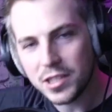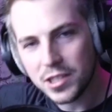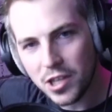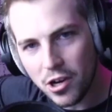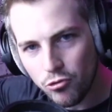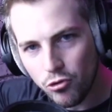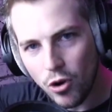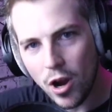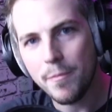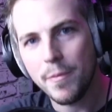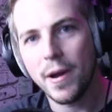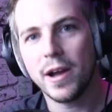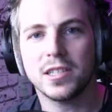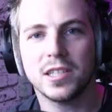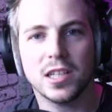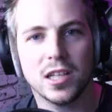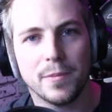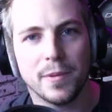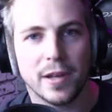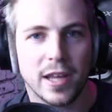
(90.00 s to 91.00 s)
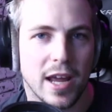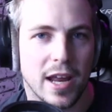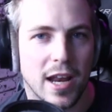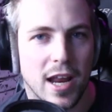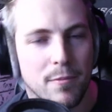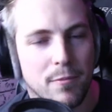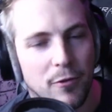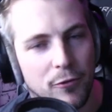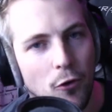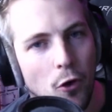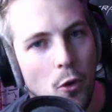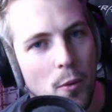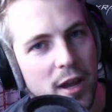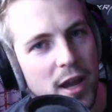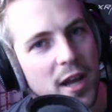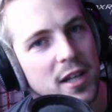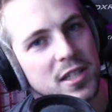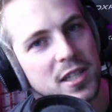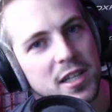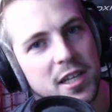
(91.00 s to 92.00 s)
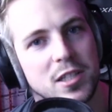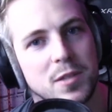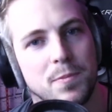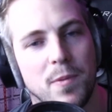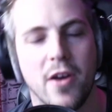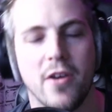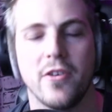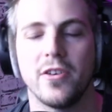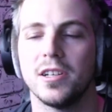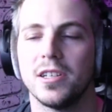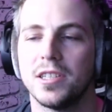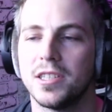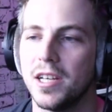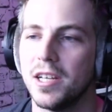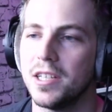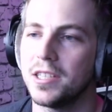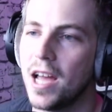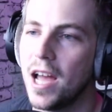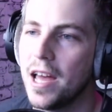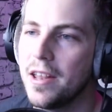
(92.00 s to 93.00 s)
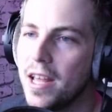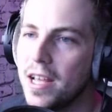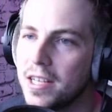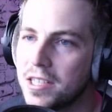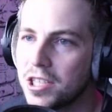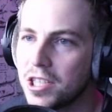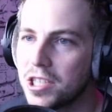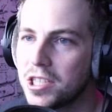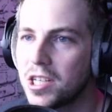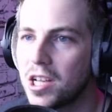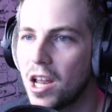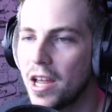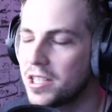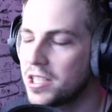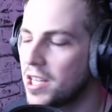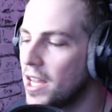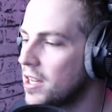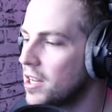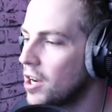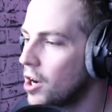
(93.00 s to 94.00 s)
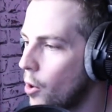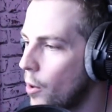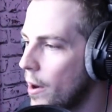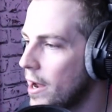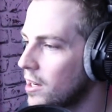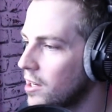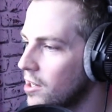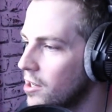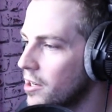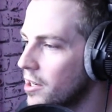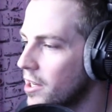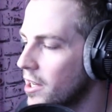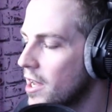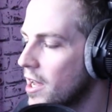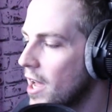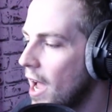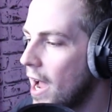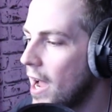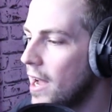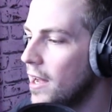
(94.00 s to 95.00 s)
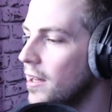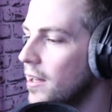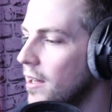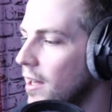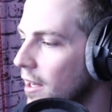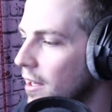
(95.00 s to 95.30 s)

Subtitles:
go right back to the beginning before we get to the experiences, and let's just like take a quick look at